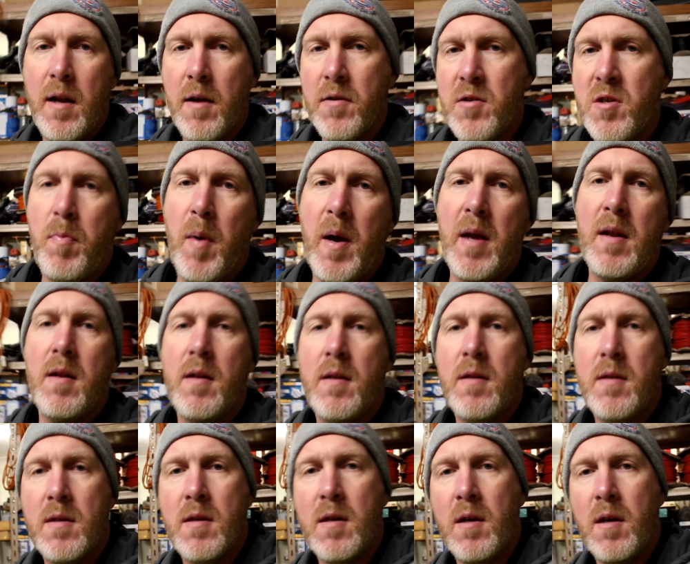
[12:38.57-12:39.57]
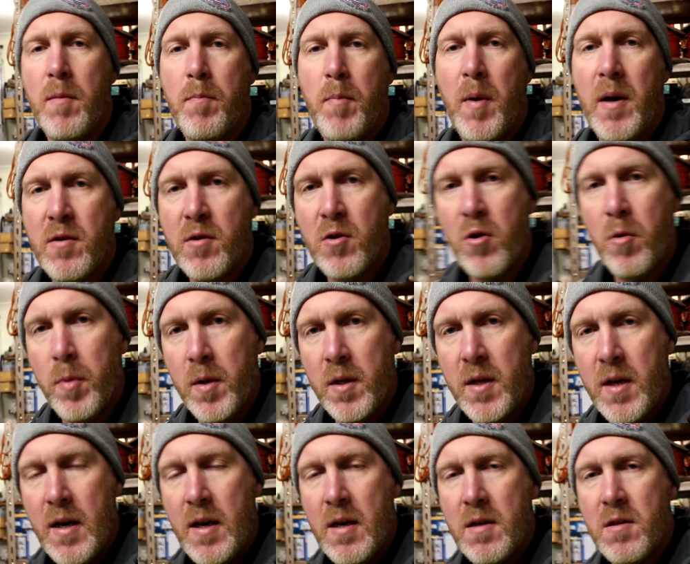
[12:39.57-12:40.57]
I spent the past couple of
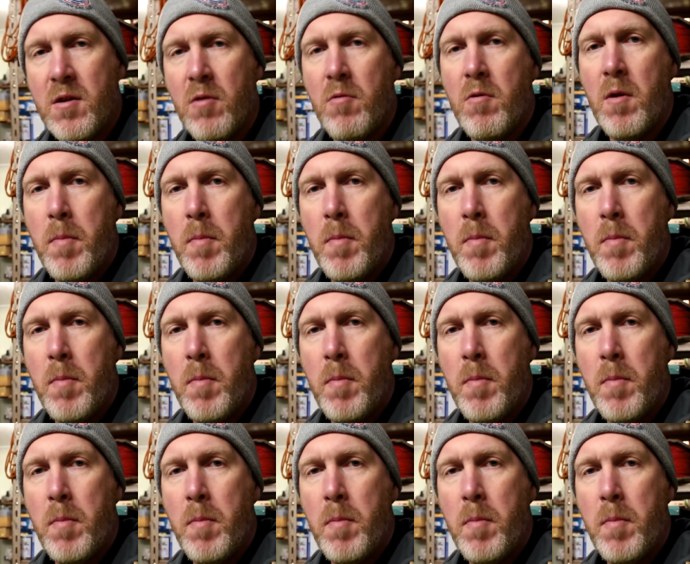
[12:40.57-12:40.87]
days doing